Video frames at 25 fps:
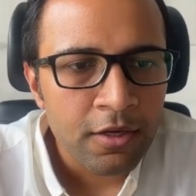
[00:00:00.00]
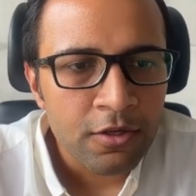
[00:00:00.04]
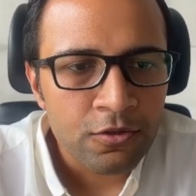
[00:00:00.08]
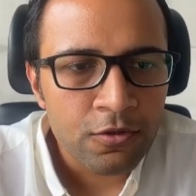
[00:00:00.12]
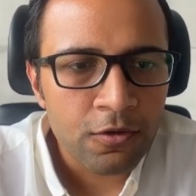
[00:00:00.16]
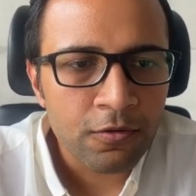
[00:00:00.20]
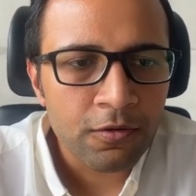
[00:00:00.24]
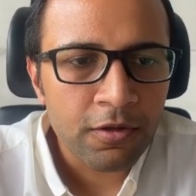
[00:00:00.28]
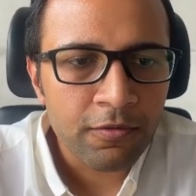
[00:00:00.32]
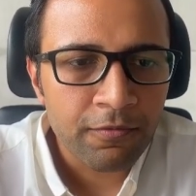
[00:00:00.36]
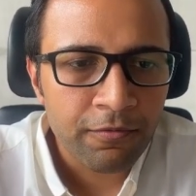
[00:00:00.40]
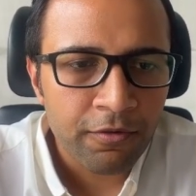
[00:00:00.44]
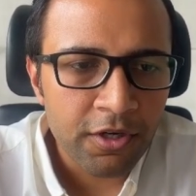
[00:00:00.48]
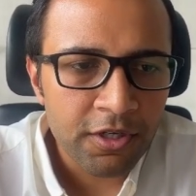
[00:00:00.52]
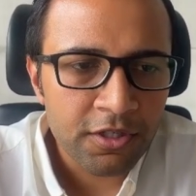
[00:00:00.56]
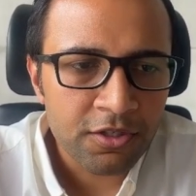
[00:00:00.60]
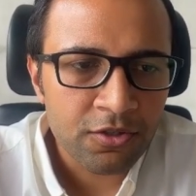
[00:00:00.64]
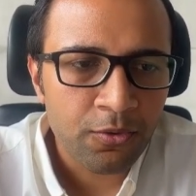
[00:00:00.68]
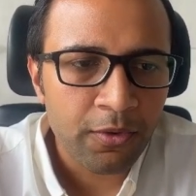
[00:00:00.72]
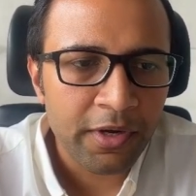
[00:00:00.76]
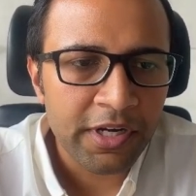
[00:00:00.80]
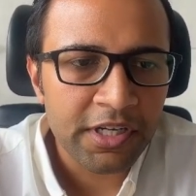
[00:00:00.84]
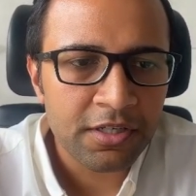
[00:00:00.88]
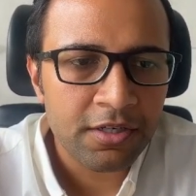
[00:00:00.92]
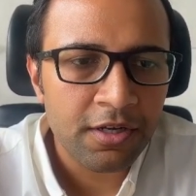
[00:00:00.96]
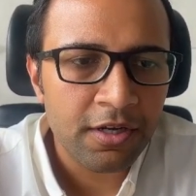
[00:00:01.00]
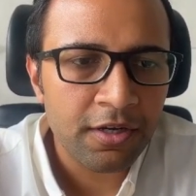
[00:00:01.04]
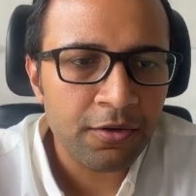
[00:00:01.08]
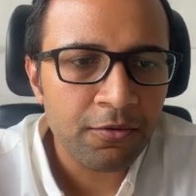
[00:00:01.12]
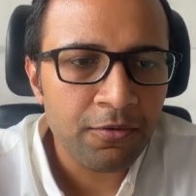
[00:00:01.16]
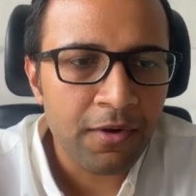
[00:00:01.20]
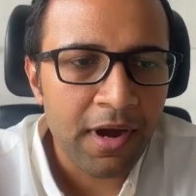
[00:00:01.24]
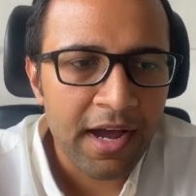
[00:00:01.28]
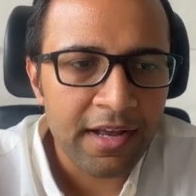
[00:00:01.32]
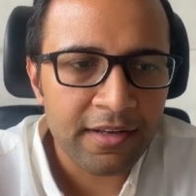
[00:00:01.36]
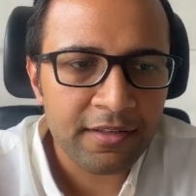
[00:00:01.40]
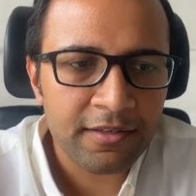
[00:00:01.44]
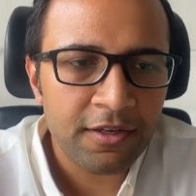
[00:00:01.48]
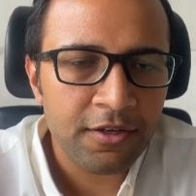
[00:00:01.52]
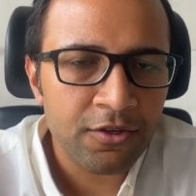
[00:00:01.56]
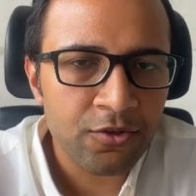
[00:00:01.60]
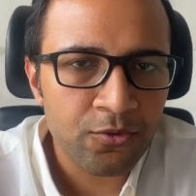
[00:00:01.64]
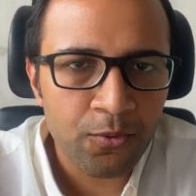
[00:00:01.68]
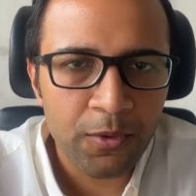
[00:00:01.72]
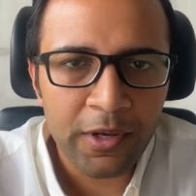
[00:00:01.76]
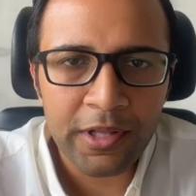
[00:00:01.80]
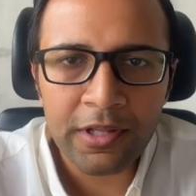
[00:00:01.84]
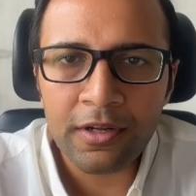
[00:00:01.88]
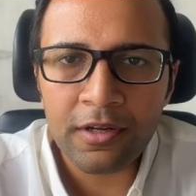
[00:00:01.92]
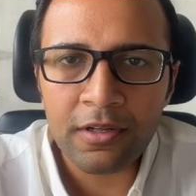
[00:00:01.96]
So the first question you ask is
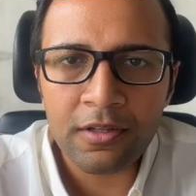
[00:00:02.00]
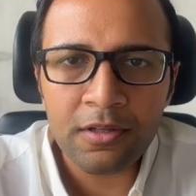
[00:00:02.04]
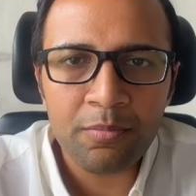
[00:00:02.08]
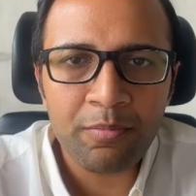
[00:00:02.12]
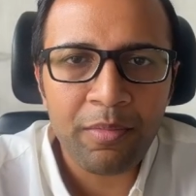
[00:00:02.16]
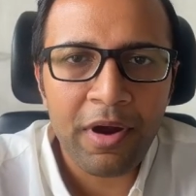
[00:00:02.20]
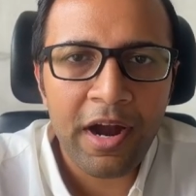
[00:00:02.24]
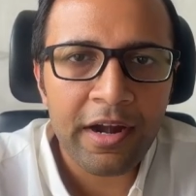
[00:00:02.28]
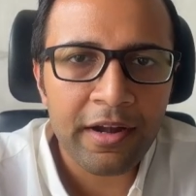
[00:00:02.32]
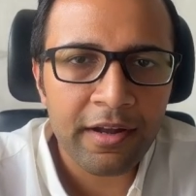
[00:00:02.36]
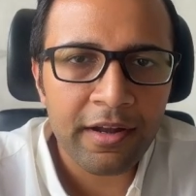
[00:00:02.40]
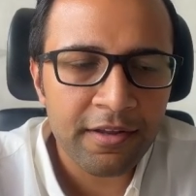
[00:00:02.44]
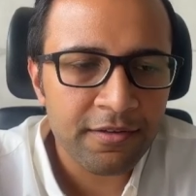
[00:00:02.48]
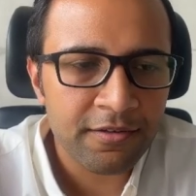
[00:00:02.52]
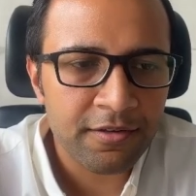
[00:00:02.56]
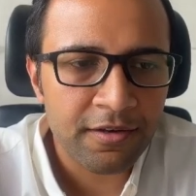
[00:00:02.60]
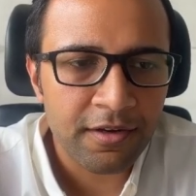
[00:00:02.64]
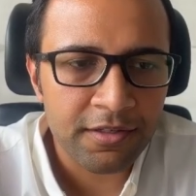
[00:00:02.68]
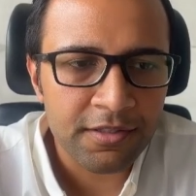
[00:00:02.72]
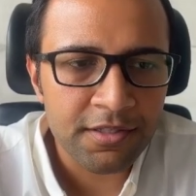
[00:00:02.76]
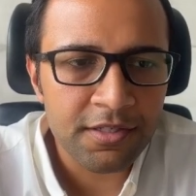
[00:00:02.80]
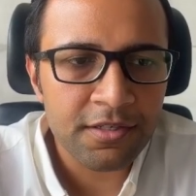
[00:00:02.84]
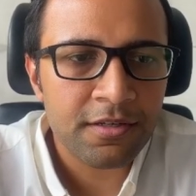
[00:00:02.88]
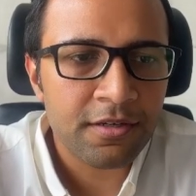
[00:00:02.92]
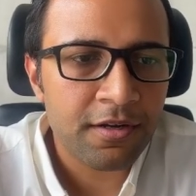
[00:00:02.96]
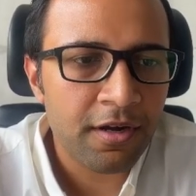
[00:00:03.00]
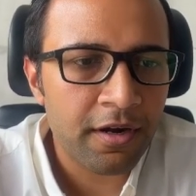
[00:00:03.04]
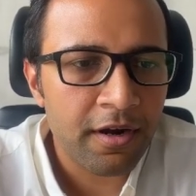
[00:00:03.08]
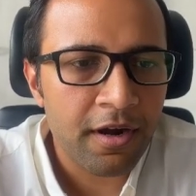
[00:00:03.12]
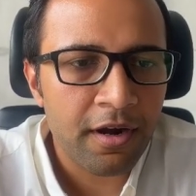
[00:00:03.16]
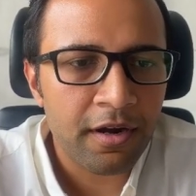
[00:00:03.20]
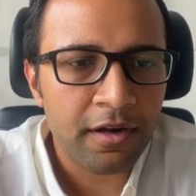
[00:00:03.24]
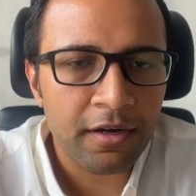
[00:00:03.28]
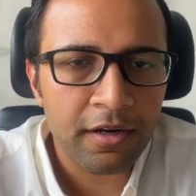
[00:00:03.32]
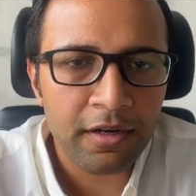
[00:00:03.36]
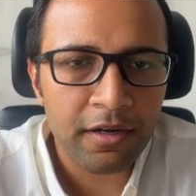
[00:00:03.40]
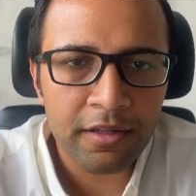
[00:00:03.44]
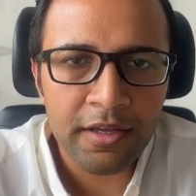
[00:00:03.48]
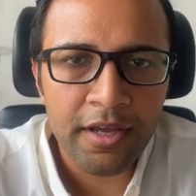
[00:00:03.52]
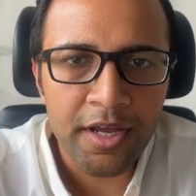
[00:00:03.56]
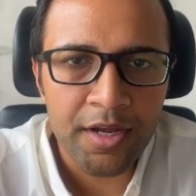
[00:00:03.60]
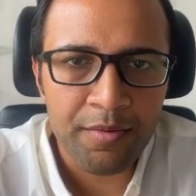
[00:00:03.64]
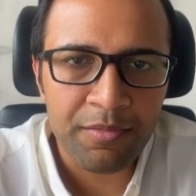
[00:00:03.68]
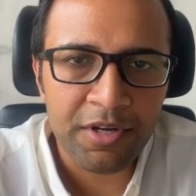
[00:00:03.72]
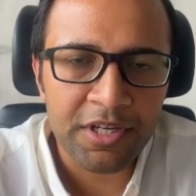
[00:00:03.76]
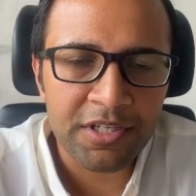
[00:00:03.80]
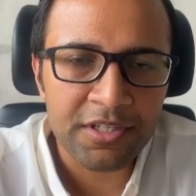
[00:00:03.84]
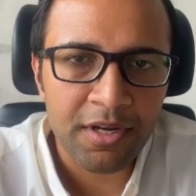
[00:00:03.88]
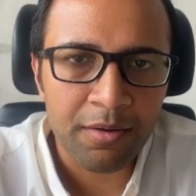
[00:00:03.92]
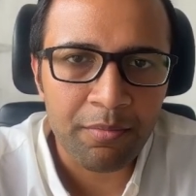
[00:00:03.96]
whether the party is registered under the
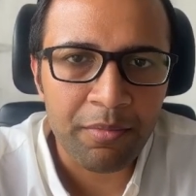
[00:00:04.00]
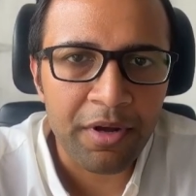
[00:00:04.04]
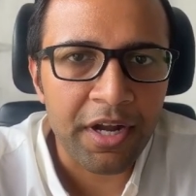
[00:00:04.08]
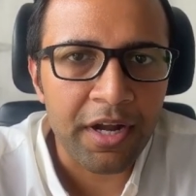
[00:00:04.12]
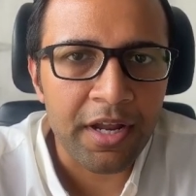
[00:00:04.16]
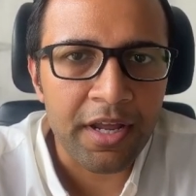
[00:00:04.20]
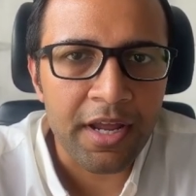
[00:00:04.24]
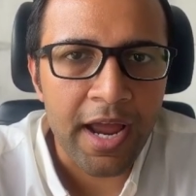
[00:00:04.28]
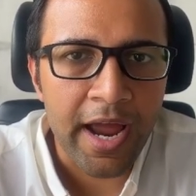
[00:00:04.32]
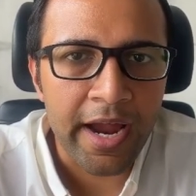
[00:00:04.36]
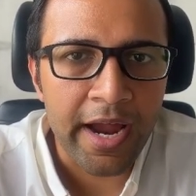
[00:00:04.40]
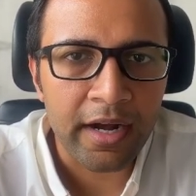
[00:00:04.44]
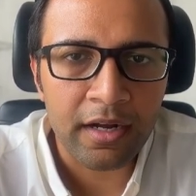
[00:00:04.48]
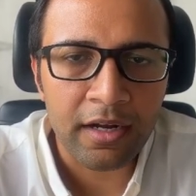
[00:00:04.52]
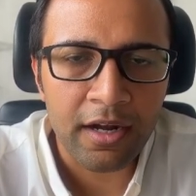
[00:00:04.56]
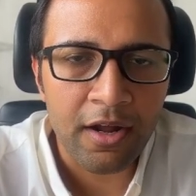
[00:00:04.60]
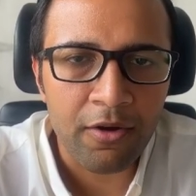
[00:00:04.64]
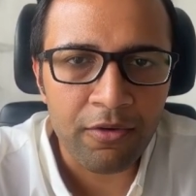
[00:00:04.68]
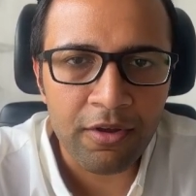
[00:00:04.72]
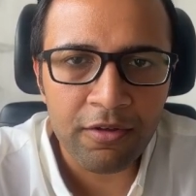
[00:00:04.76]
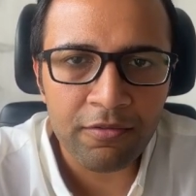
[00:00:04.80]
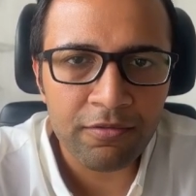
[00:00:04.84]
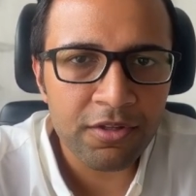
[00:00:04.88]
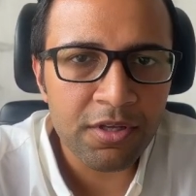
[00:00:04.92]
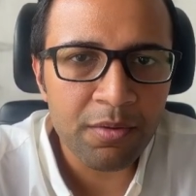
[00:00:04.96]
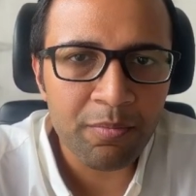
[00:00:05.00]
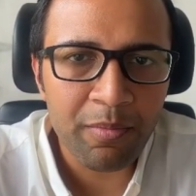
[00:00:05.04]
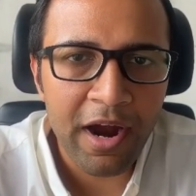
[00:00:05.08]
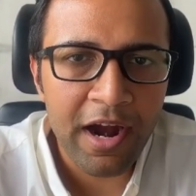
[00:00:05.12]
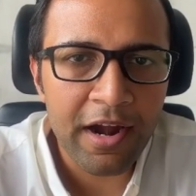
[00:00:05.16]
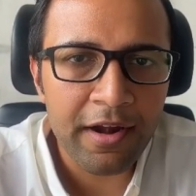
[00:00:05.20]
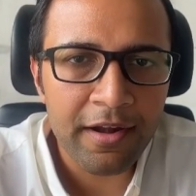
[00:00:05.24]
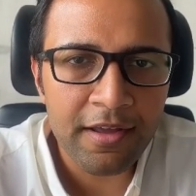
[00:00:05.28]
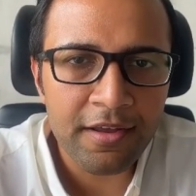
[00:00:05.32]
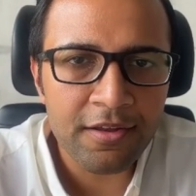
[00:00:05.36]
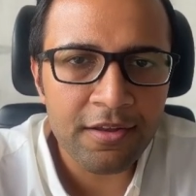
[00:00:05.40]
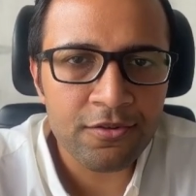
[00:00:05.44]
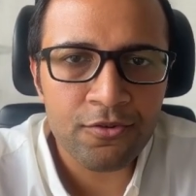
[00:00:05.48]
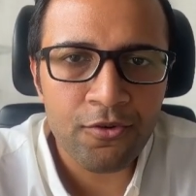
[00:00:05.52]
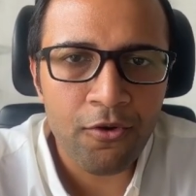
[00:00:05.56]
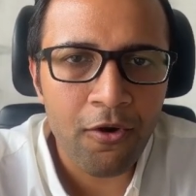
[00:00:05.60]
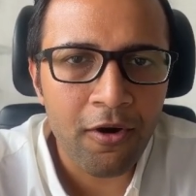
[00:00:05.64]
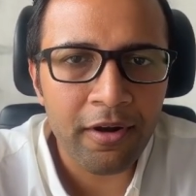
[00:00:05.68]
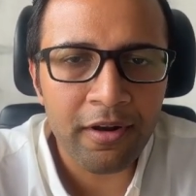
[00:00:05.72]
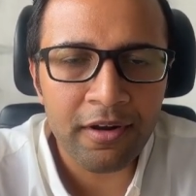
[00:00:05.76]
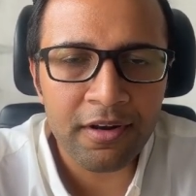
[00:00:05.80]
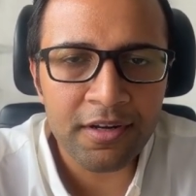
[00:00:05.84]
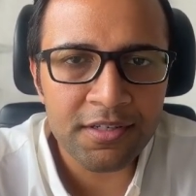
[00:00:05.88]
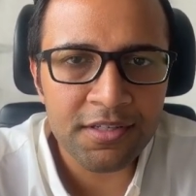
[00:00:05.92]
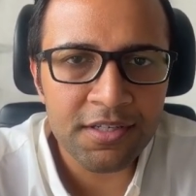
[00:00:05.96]
MSMED Act. Now, if the party is
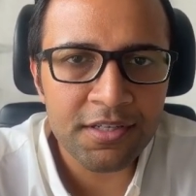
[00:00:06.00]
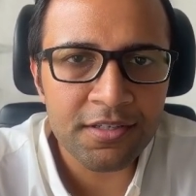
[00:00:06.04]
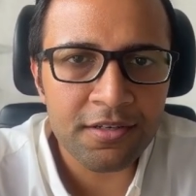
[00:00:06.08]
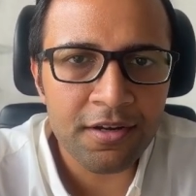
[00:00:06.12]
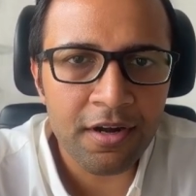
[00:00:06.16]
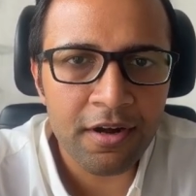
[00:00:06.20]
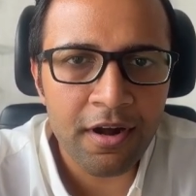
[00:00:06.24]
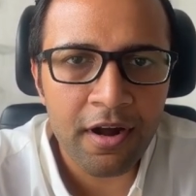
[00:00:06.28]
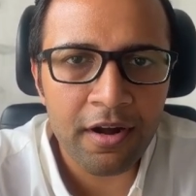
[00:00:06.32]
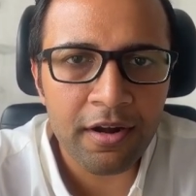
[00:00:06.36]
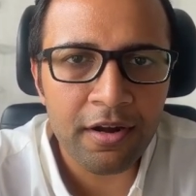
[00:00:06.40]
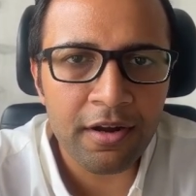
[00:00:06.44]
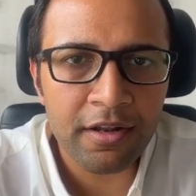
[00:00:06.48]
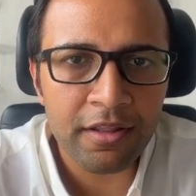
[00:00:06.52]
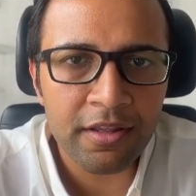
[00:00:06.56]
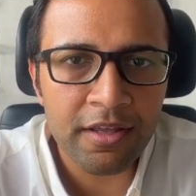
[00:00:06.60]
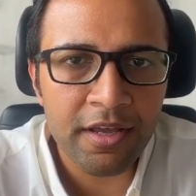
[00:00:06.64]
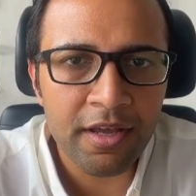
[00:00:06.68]
not registered under the